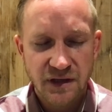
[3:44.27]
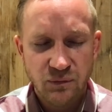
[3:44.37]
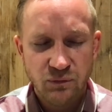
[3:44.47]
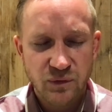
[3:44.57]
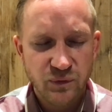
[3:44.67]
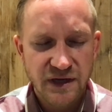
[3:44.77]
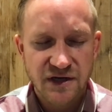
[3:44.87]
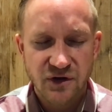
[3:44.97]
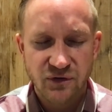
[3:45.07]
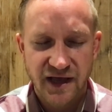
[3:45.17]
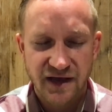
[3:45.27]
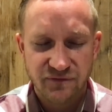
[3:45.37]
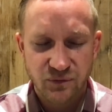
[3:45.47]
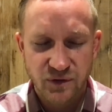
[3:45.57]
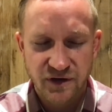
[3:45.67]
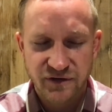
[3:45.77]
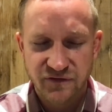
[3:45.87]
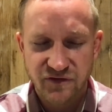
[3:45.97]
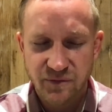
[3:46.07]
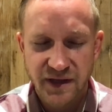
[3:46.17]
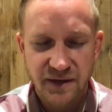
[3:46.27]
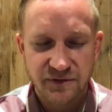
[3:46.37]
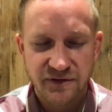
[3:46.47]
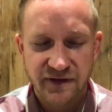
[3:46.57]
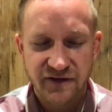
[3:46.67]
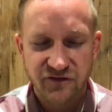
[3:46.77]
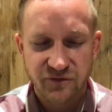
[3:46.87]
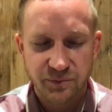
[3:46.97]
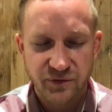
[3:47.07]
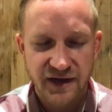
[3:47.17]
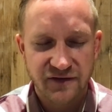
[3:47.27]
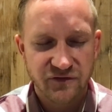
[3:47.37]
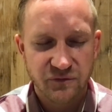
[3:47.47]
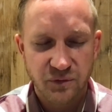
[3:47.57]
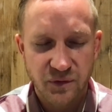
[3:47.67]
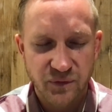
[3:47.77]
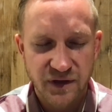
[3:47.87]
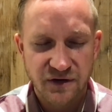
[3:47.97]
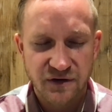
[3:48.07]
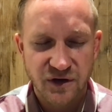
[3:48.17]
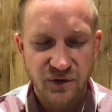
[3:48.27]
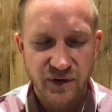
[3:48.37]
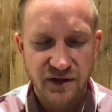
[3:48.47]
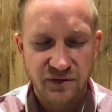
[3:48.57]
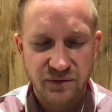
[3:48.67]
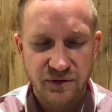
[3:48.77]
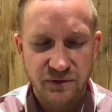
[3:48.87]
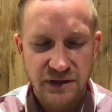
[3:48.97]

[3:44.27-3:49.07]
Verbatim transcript: when we don't have words to be able to express what we are going through.